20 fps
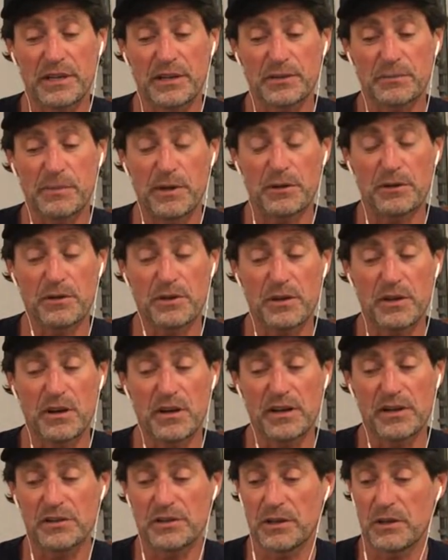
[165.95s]
I spoke to the guy,
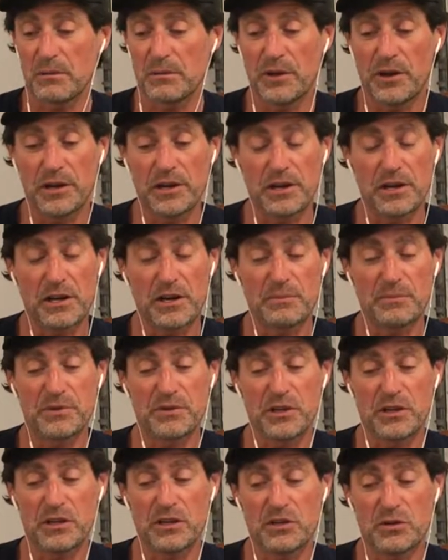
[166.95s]
he said, I'm
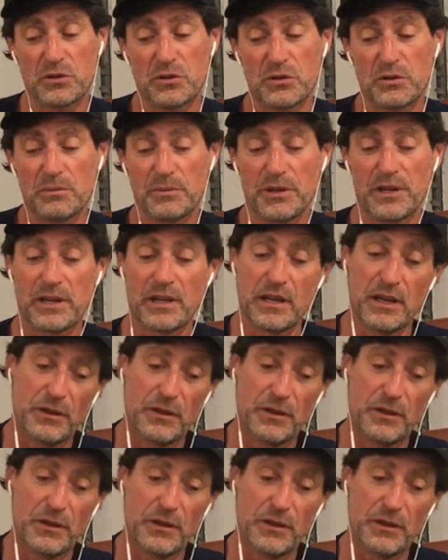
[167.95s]
99% sure it'll be